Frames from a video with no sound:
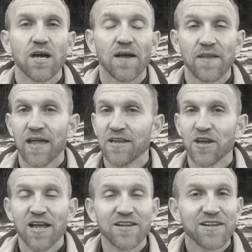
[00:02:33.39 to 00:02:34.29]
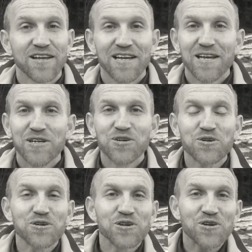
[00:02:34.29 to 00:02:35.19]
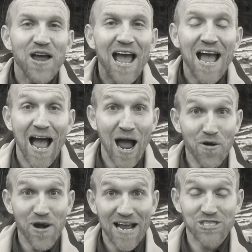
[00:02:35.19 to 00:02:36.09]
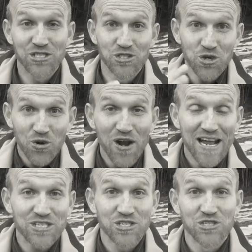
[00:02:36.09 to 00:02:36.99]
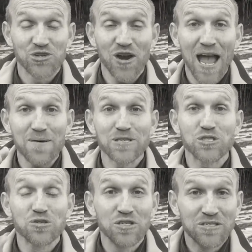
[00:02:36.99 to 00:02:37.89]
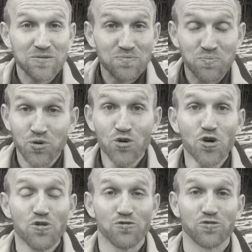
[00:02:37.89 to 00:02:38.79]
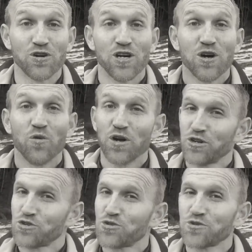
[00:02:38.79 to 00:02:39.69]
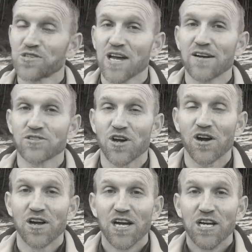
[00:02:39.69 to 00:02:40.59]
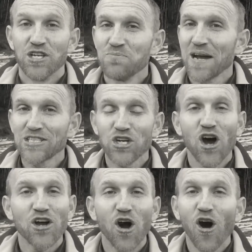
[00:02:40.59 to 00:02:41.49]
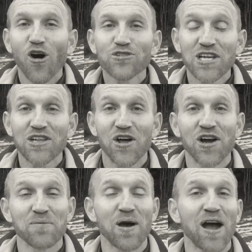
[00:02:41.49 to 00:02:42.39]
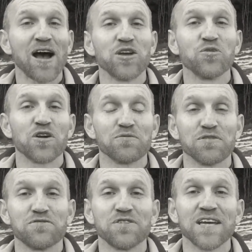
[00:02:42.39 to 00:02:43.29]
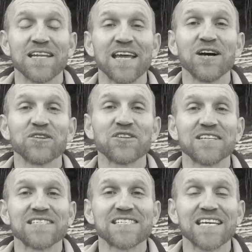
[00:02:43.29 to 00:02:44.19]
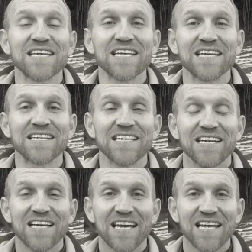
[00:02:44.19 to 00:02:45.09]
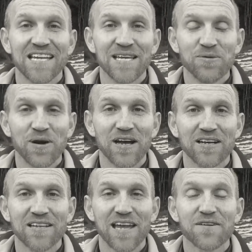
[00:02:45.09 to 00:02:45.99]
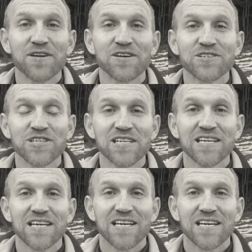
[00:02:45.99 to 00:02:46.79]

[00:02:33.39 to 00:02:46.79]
And your actions, your habits prove what your true desires are. You might talk all day long about how you want to be fit and healthy and skinny and eat well and have energy,